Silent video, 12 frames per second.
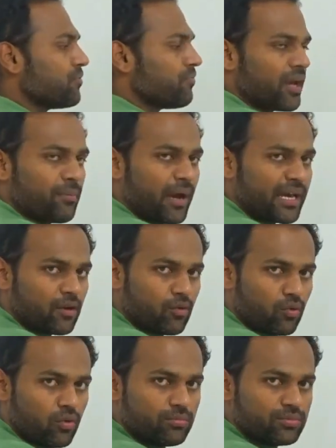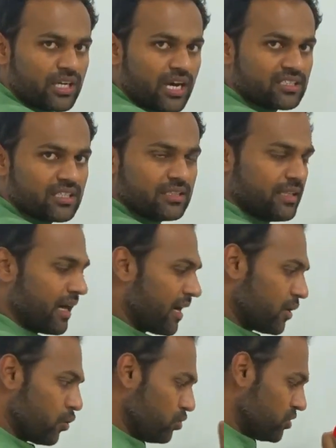5 microcoulomb charge, there
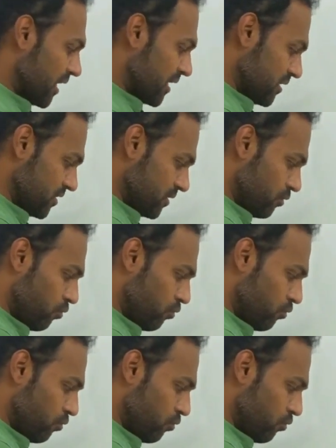are 2 charges.